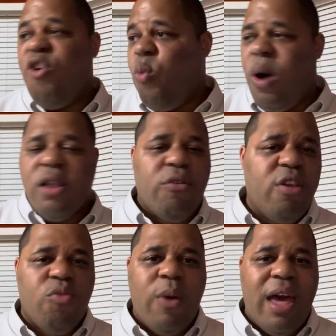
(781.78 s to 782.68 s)
water
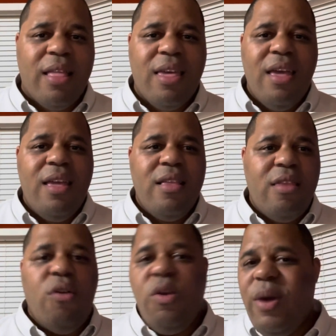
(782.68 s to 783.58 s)
is wet, the
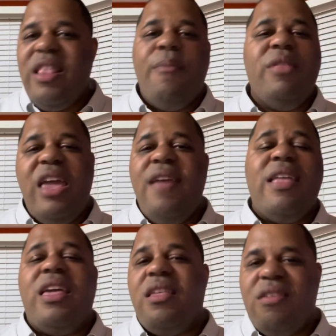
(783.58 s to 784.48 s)
only way they believe they
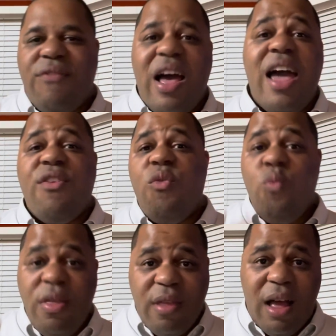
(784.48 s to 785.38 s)
can survive
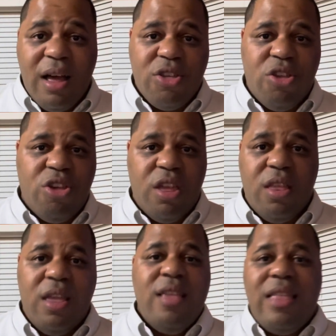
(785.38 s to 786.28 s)
with
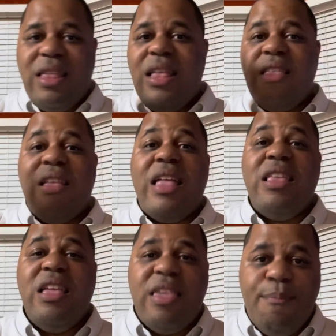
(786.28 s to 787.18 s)
oxygen, they need, they
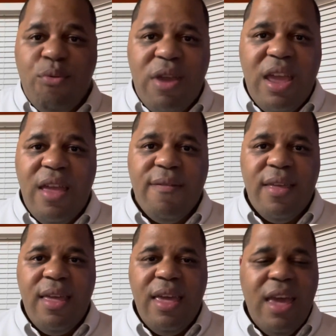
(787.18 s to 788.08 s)
need to breathe,
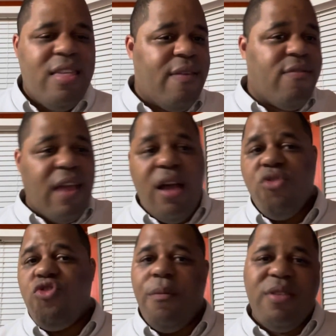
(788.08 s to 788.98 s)
is if Donald
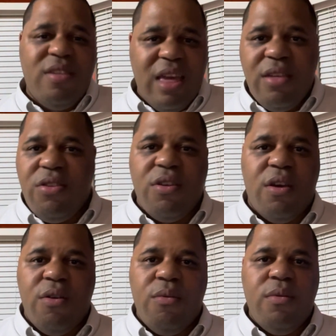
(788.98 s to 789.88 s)
Trump says so.